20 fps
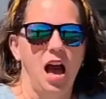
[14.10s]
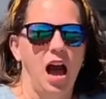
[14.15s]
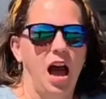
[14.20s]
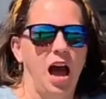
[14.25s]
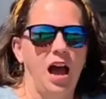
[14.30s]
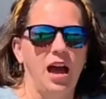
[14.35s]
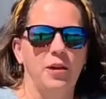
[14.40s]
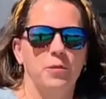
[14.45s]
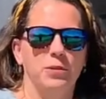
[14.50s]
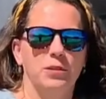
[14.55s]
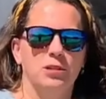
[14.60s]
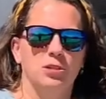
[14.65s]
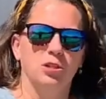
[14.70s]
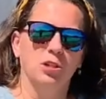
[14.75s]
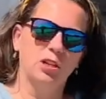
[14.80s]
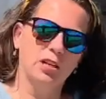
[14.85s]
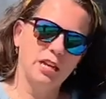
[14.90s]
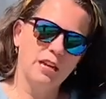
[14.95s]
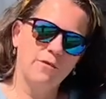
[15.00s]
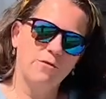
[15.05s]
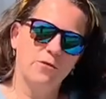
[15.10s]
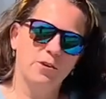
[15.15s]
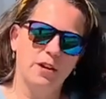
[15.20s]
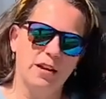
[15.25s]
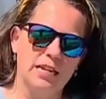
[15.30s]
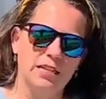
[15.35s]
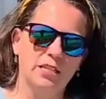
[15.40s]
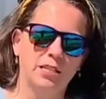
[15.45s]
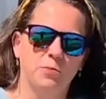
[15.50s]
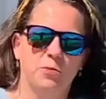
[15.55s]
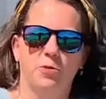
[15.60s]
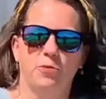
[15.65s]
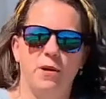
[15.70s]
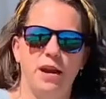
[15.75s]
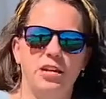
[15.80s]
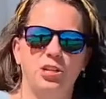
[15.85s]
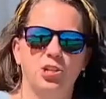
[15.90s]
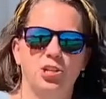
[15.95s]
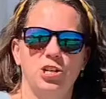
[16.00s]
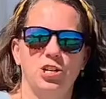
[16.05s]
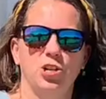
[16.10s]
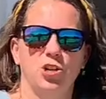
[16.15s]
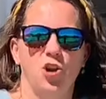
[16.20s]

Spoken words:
I was looking for inspiration